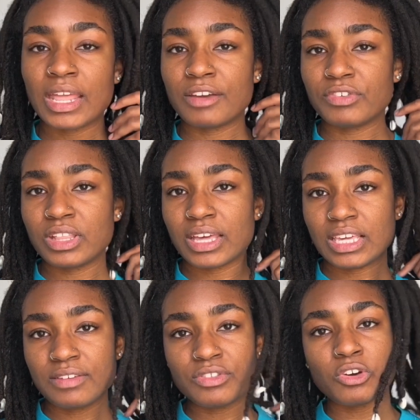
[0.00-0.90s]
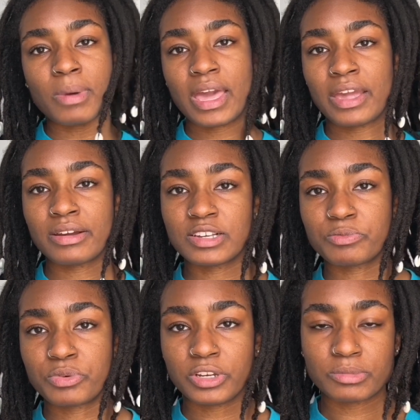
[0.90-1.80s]
I feel like even though my hair is
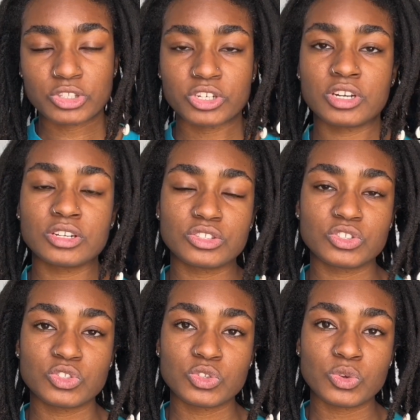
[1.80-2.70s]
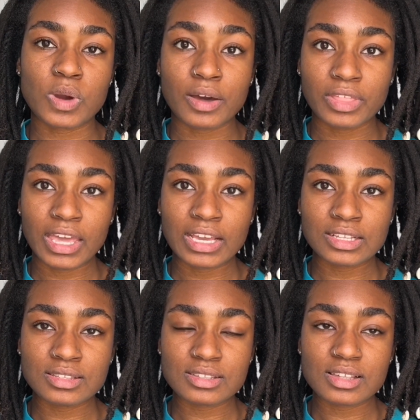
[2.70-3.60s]
pretty mature throughout the
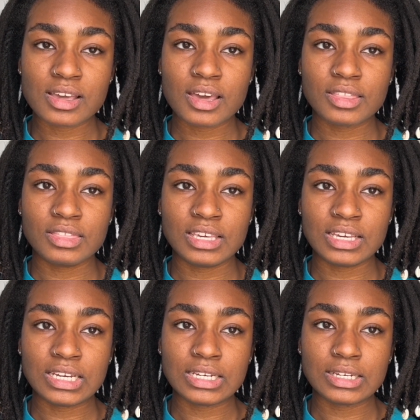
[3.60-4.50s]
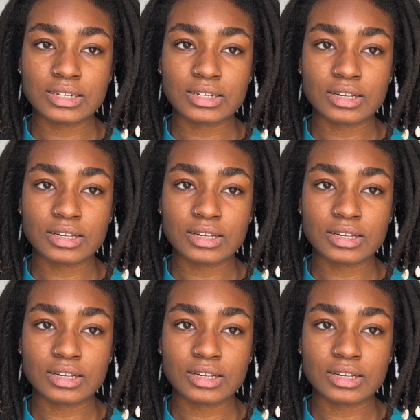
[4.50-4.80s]
ends, the